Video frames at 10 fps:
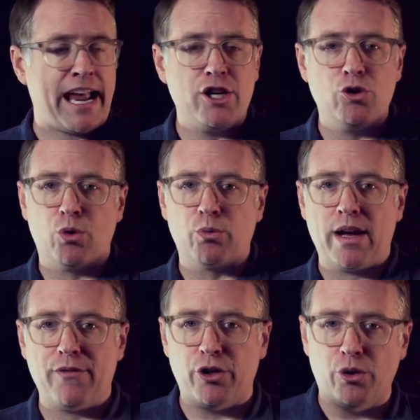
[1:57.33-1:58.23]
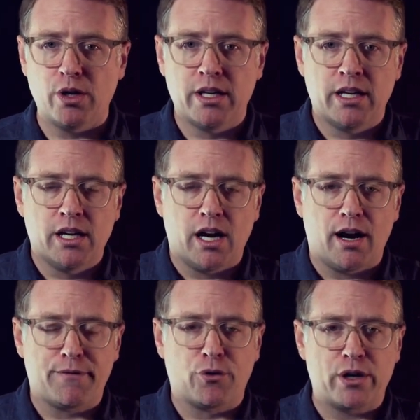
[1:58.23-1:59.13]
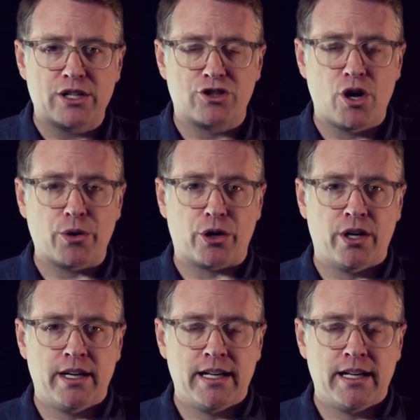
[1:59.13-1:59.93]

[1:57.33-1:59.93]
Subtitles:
annual revenue for each donor.